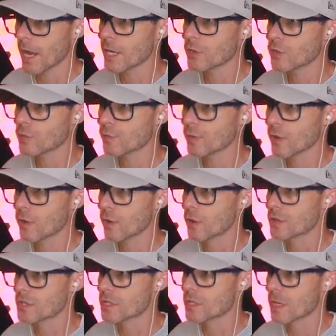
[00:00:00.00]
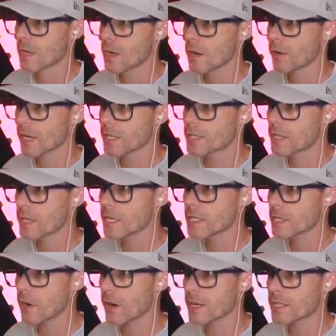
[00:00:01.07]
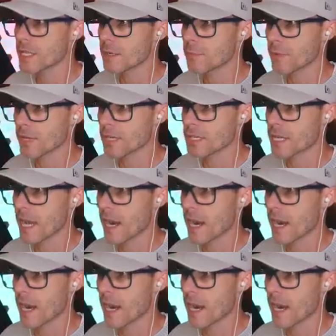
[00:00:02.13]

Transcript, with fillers: Angel plorts. Okay, so these guys eat blessed